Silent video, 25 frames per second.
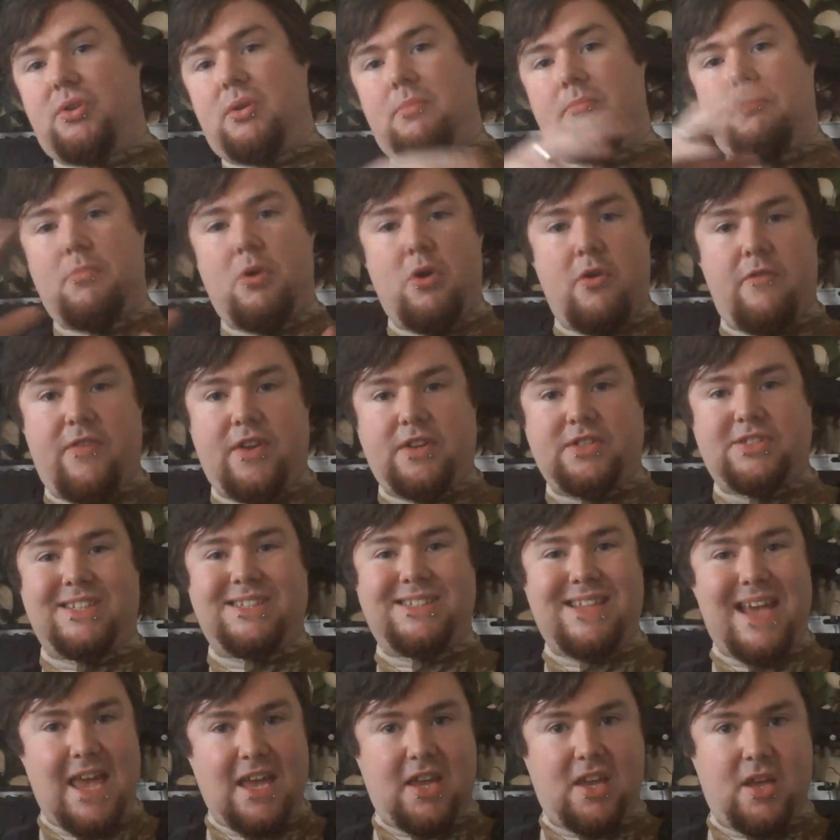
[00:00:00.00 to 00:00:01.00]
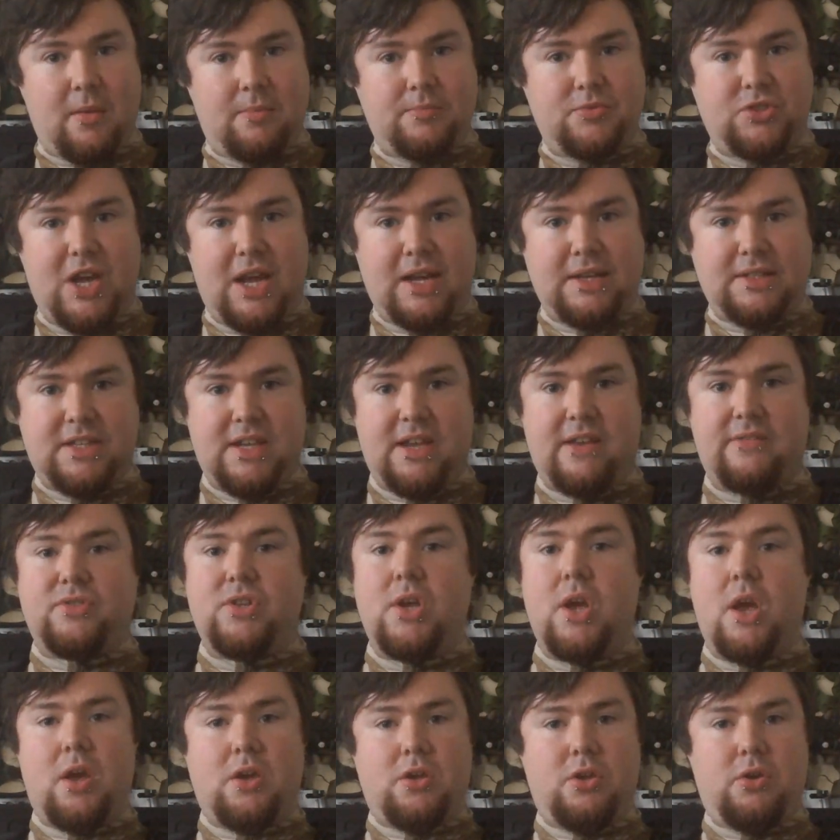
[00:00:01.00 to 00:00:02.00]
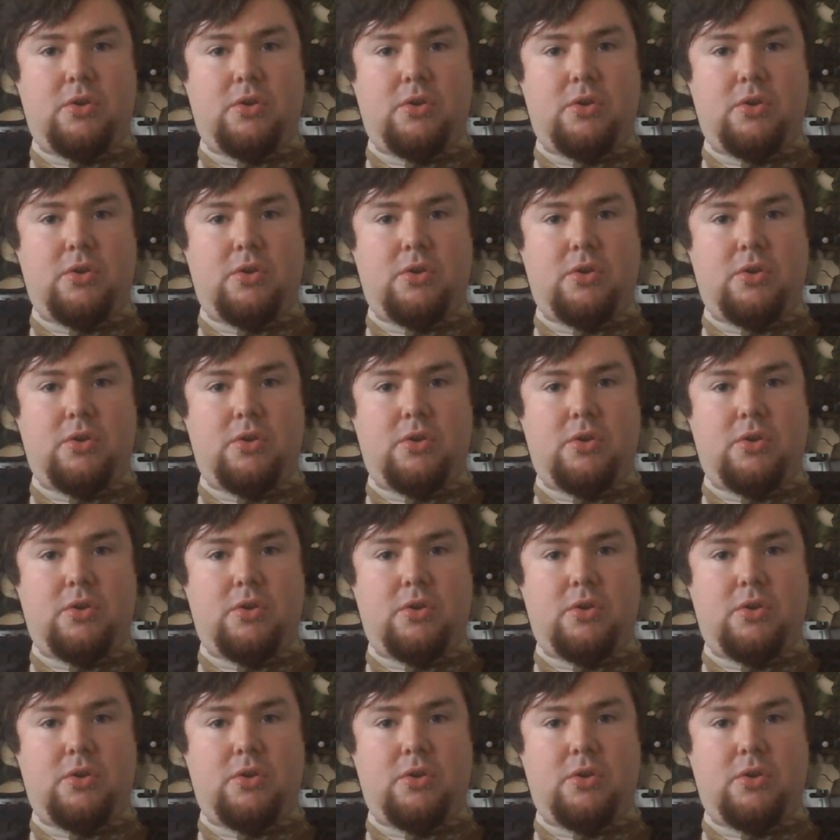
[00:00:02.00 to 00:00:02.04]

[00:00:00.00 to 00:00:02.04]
you can move in to take objectives,